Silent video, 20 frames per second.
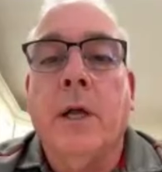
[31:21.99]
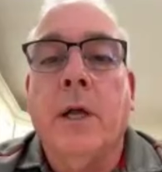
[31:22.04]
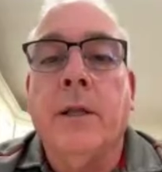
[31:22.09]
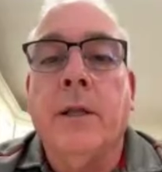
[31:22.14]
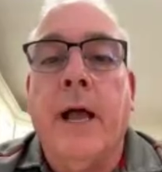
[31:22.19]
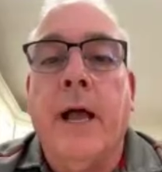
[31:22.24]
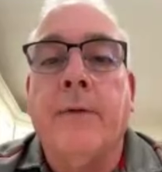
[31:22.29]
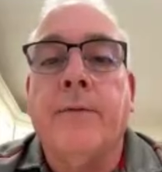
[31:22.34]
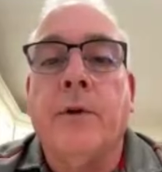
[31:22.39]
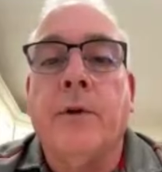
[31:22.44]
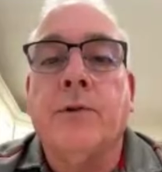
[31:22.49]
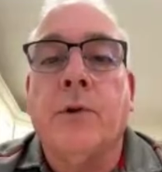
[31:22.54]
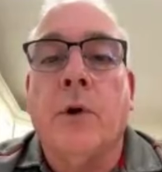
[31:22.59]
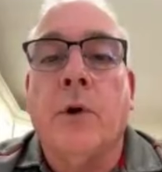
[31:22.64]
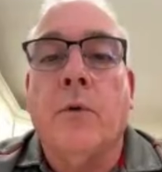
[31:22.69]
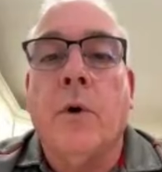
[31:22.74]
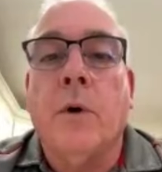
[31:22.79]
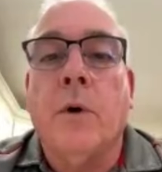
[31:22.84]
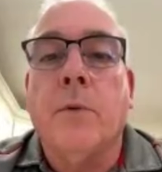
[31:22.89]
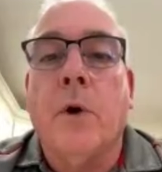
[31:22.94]
levels, the
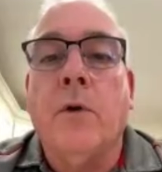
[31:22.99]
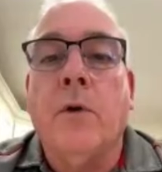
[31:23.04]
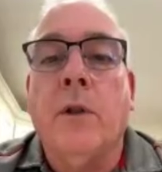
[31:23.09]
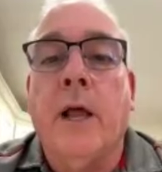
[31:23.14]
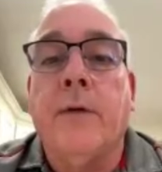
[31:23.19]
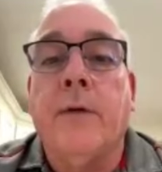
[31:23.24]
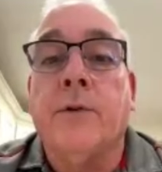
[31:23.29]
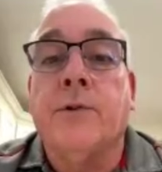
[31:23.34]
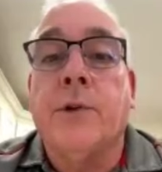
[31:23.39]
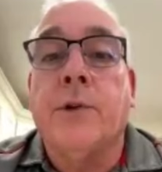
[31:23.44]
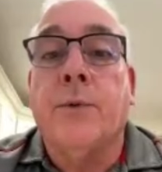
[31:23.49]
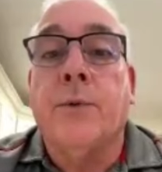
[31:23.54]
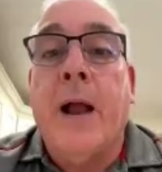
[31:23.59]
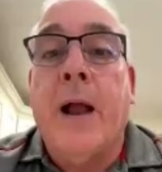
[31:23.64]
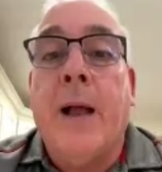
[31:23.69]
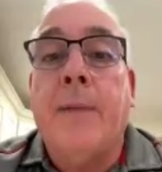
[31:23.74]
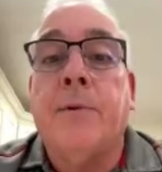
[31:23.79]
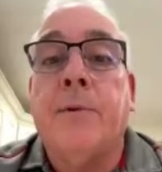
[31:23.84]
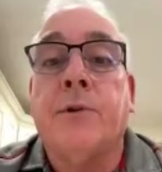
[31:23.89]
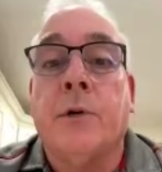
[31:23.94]
hormone levels in the
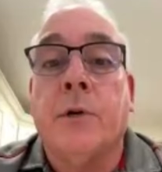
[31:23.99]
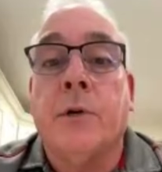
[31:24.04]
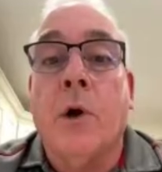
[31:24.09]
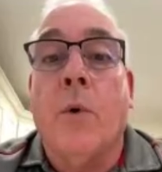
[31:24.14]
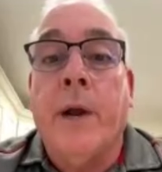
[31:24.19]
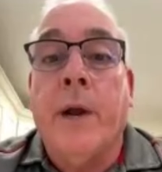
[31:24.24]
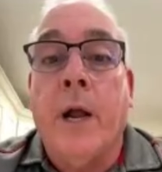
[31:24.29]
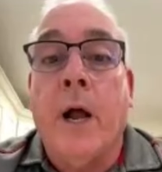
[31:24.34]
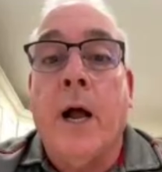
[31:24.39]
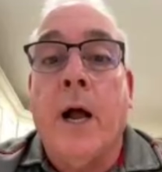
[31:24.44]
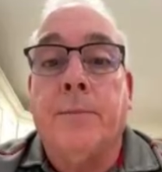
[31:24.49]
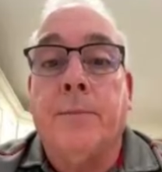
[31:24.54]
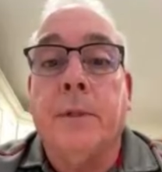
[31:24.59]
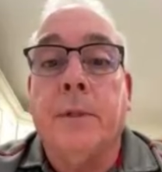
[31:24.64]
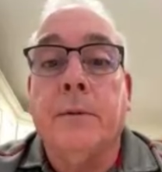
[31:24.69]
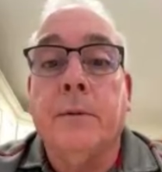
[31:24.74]
rabbits are going up.